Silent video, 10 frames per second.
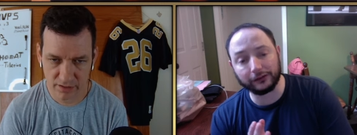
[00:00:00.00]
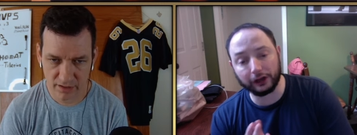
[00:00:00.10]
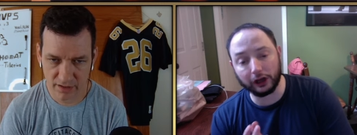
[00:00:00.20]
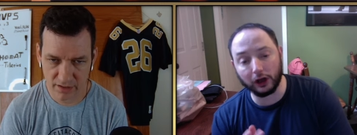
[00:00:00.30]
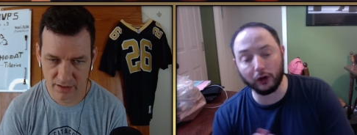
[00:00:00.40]
Speaker 1: to
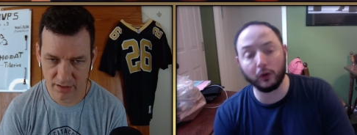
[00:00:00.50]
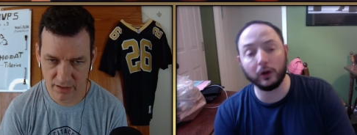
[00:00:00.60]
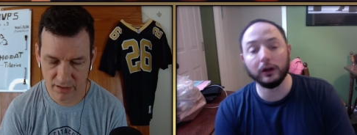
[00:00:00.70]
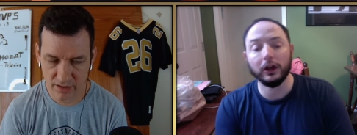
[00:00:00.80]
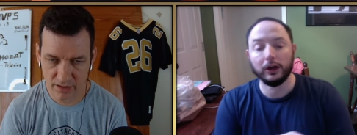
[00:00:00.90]
go
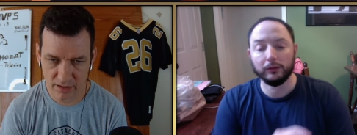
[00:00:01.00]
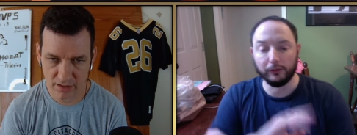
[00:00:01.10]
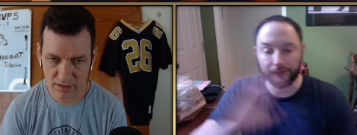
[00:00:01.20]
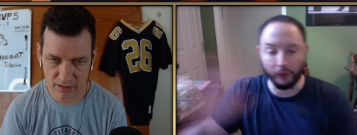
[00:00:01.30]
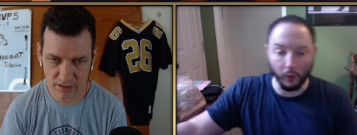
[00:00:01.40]

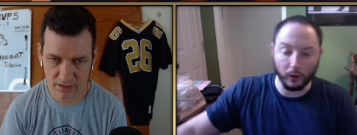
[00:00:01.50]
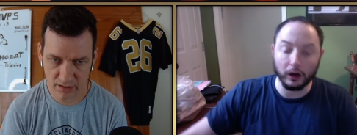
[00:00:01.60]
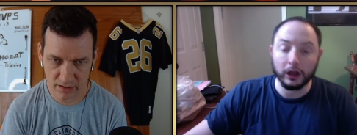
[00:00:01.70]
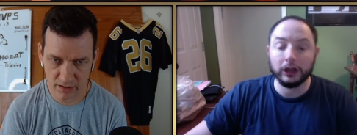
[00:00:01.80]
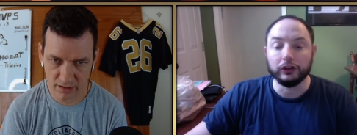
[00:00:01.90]
before
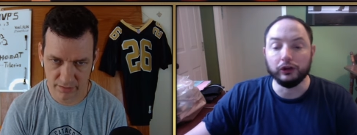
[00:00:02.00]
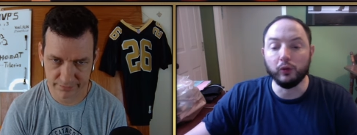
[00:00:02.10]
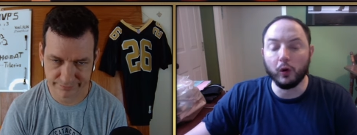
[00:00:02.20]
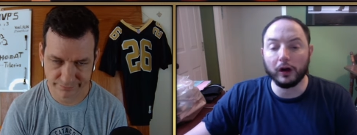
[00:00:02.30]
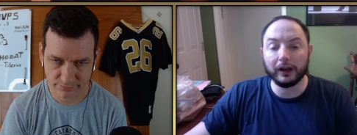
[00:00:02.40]
you
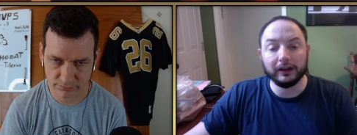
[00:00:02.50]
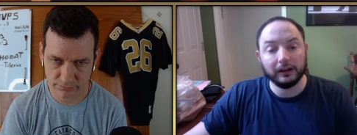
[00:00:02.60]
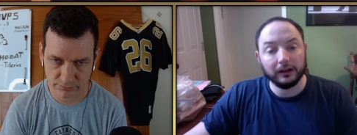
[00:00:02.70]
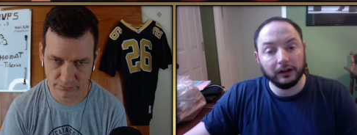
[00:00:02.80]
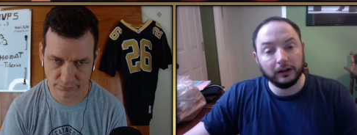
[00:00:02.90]
want
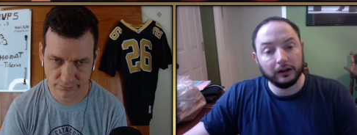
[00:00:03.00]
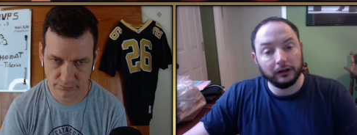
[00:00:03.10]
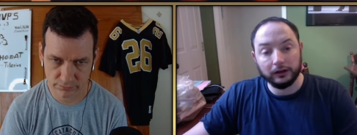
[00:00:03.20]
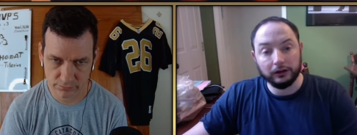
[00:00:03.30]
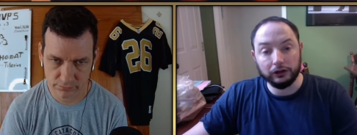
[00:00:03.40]

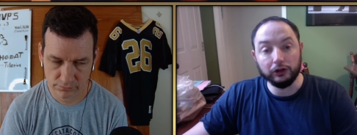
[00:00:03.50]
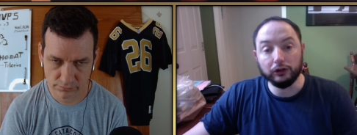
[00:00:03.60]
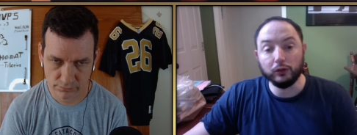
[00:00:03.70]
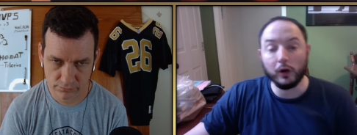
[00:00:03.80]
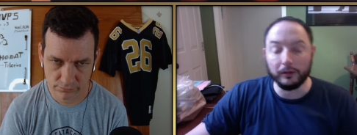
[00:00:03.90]
you,
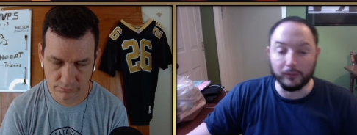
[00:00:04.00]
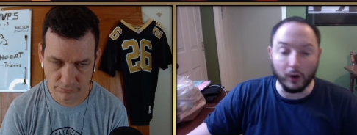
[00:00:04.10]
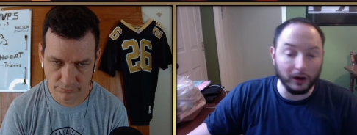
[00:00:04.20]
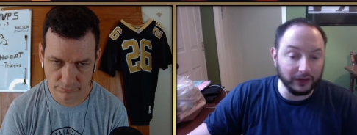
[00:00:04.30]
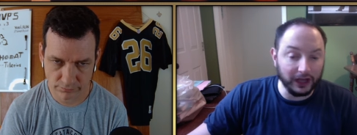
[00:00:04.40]
you want
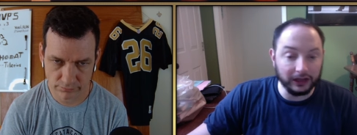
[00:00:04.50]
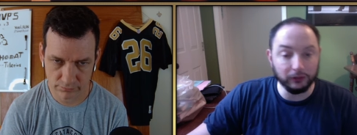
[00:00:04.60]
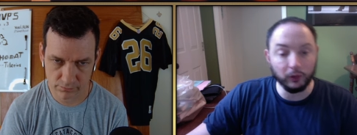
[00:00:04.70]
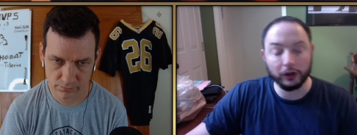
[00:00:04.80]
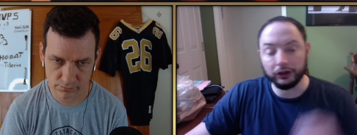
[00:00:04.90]
Marvin. You
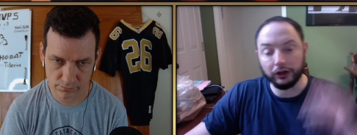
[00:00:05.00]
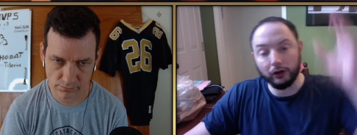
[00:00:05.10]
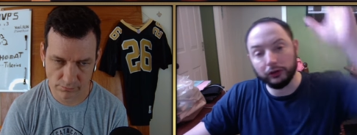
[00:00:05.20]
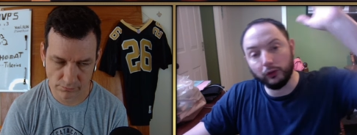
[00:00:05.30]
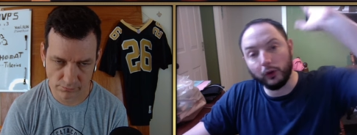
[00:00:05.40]
want you
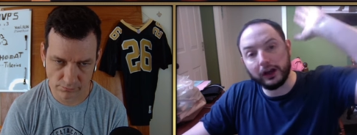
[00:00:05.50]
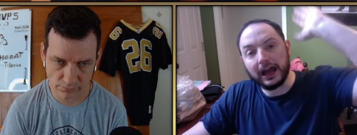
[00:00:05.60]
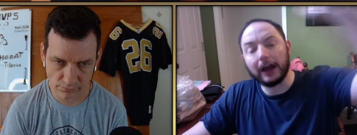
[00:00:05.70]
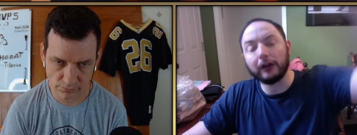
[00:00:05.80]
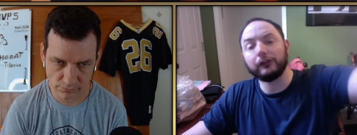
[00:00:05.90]
know you want
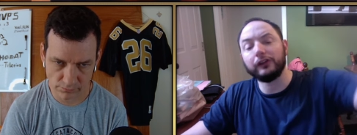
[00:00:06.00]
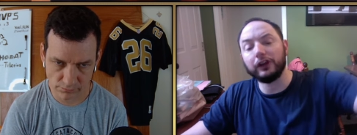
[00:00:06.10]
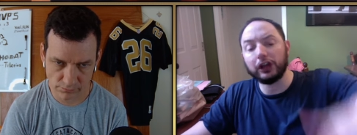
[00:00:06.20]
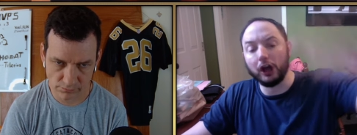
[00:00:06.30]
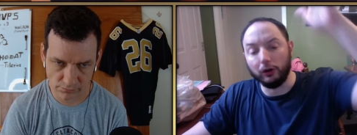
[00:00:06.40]
Harrison to
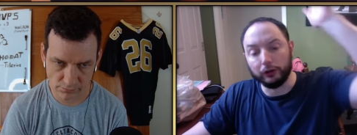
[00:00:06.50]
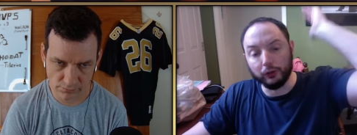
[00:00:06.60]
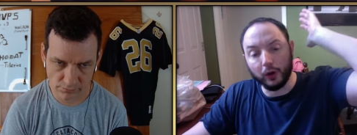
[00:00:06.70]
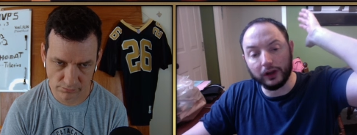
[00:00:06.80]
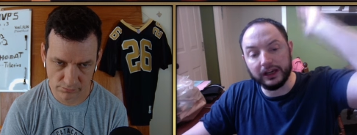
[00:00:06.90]
go. You
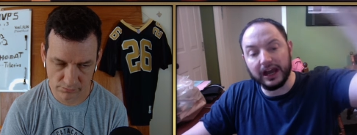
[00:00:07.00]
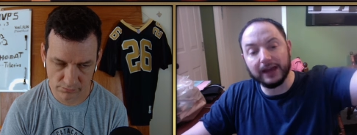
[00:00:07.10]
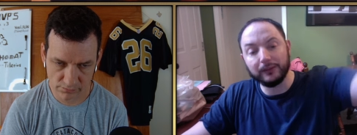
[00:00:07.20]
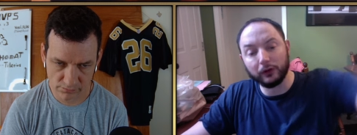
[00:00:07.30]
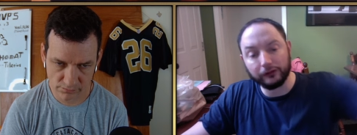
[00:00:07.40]
want
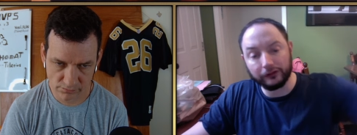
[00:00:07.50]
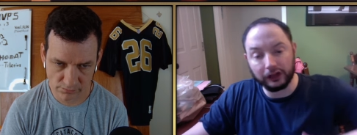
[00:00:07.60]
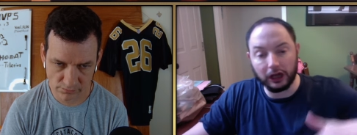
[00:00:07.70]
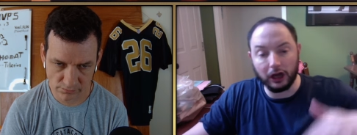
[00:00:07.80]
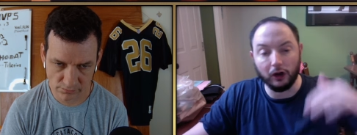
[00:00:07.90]
Nabers to
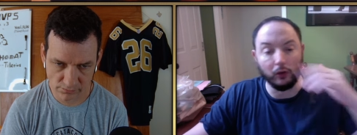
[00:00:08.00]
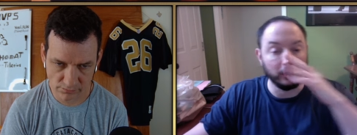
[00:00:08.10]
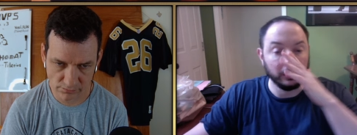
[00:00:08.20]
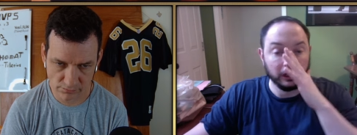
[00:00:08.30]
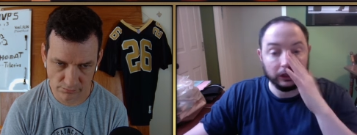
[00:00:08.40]
go.
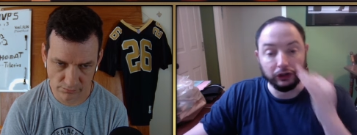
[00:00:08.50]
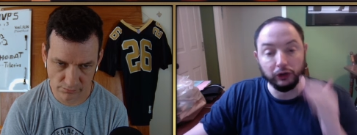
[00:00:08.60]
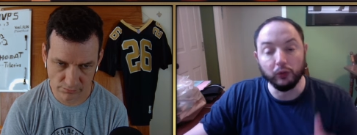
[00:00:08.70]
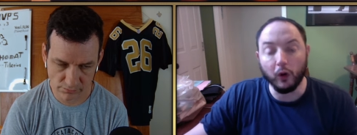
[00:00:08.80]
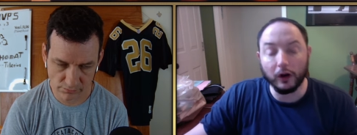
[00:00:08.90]
You
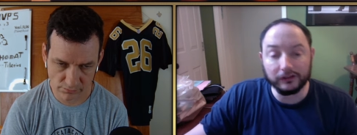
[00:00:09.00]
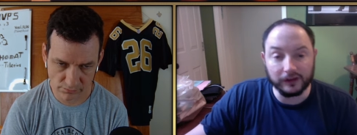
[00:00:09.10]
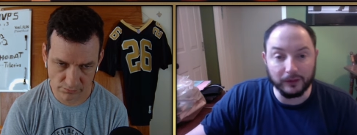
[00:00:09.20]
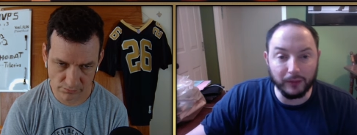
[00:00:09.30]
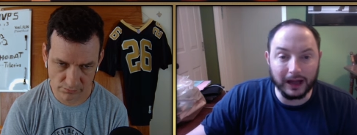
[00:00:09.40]
want
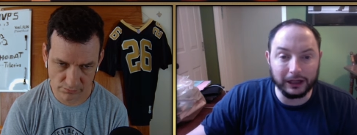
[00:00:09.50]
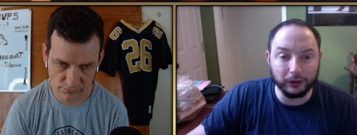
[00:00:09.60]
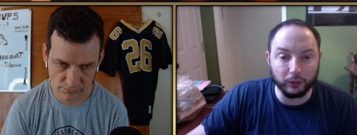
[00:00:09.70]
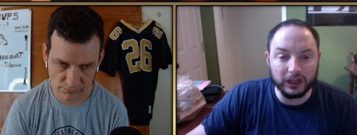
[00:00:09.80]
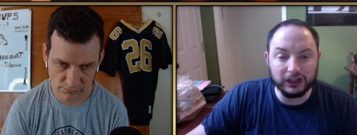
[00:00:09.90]
somebody to
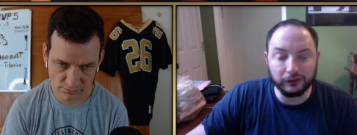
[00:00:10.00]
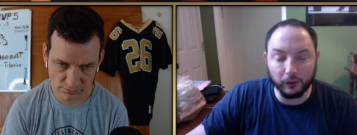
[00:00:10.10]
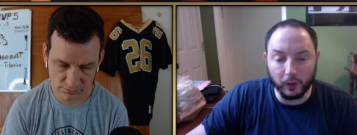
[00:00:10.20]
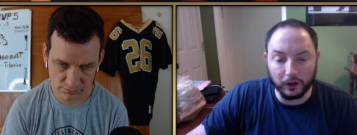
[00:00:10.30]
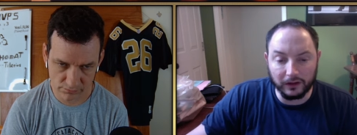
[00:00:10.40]
reach for
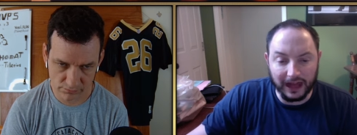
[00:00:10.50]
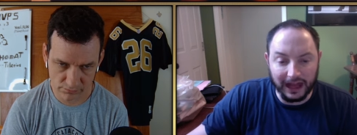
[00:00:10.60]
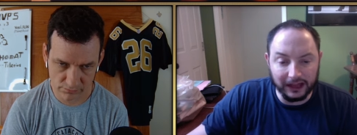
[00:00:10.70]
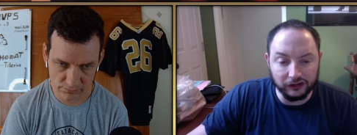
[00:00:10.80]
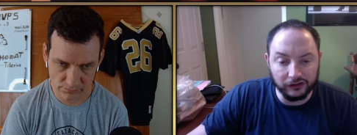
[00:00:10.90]
one of the
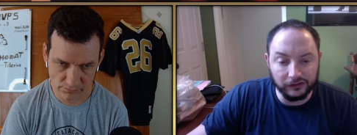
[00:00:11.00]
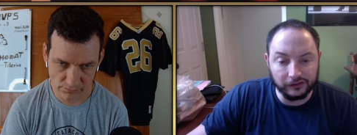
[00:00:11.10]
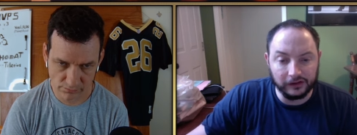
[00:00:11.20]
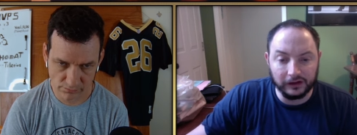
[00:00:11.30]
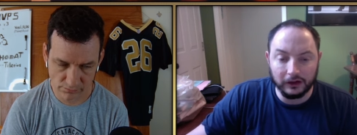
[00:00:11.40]

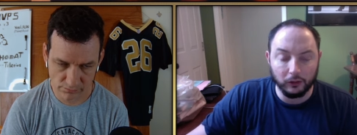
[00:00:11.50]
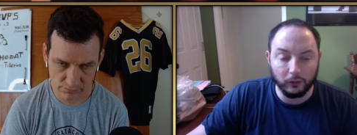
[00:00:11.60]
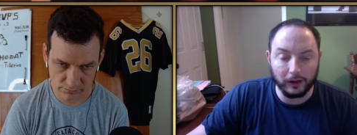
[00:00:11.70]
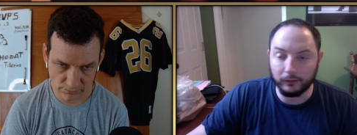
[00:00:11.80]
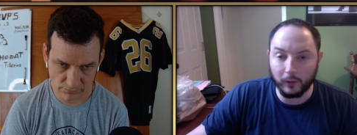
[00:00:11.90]
edges,
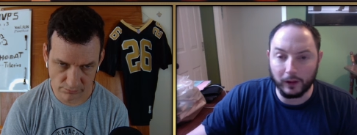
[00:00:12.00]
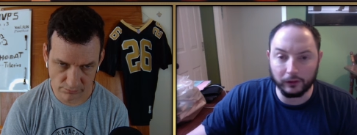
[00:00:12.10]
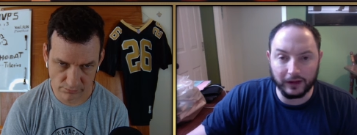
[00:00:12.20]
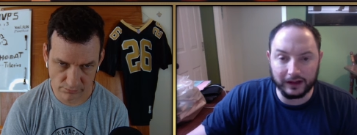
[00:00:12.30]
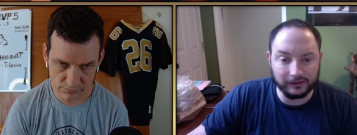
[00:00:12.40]
whether
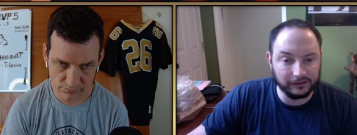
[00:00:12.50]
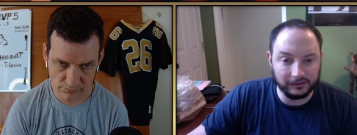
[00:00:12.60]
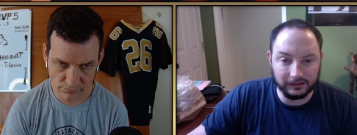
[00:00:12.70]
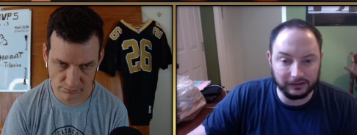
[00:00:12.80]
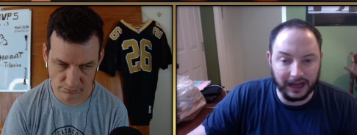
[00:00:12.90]

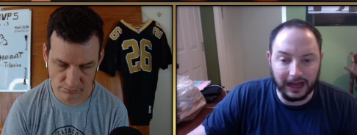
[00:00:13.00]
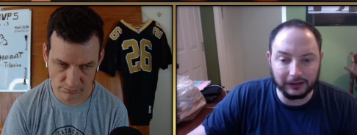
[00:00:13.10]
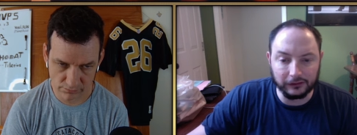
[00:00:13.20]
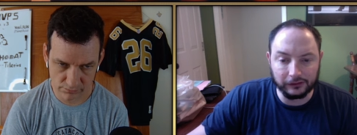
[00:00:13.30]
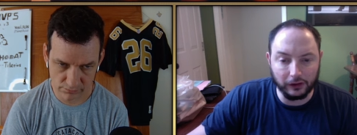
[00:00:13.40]
that's
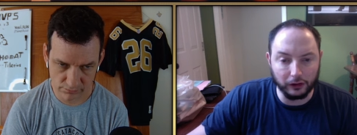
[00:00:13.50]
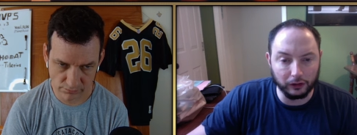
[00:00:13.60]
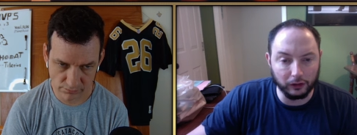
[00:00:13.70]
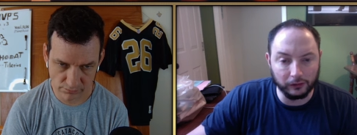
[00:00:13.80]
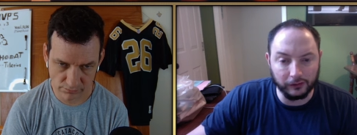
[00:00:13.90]
Dallas Turner
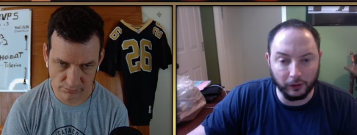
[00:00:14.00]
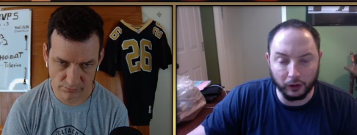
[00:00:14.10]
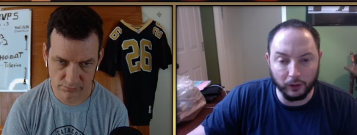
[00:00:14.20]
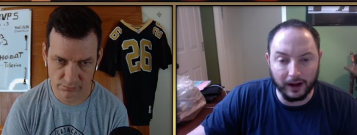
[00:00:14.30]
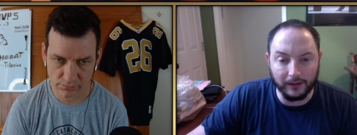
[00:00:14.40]
or, or
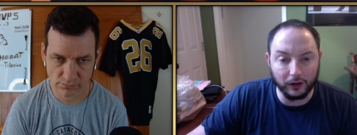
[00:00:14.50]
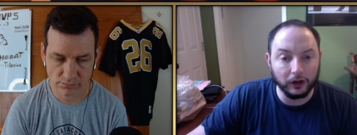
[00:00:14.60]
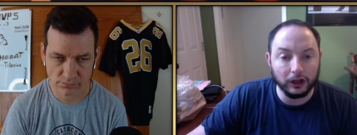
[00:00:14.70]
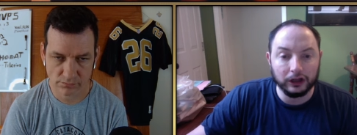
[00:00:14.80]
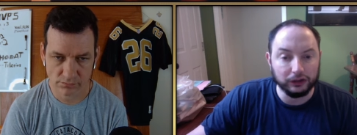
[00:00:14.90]
whoever. You